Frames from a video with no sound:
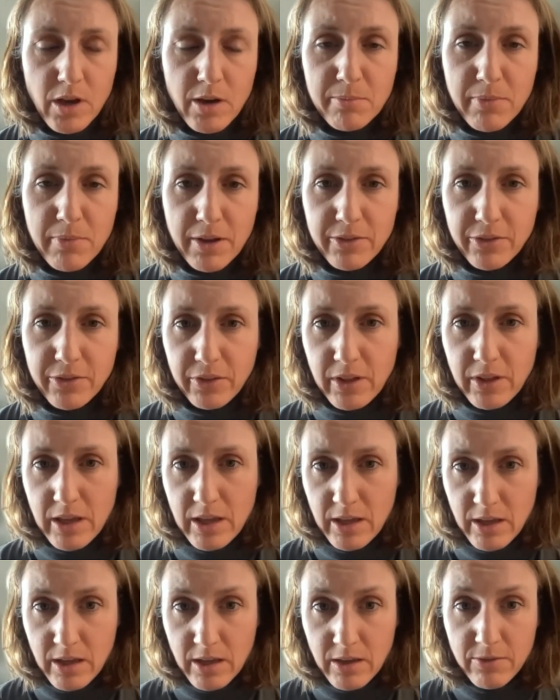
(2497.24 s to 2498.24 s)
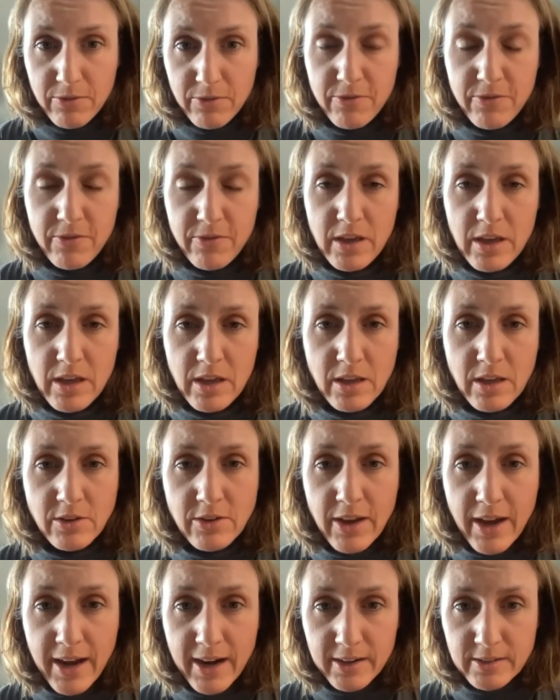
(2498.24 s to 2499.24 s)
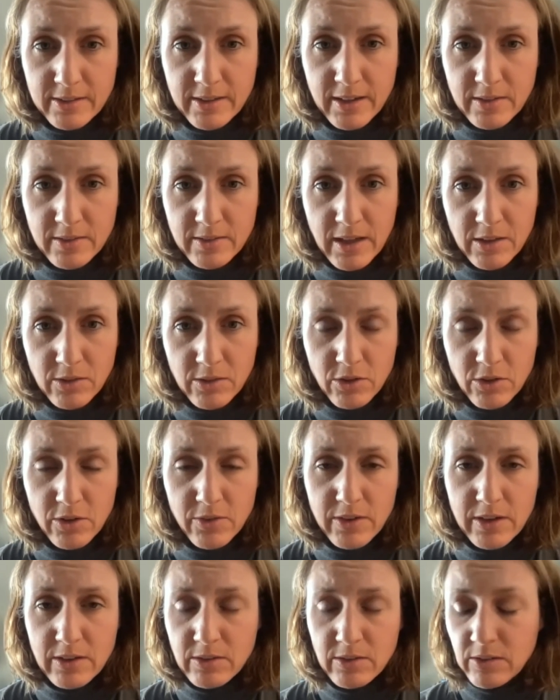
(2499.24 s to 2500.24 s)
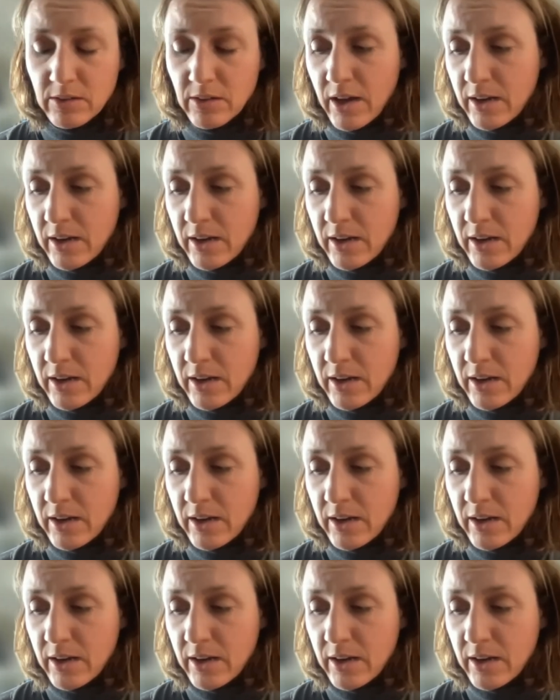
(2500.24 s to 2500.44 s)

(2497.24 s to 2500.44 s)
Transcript: a monthly fee to access that service.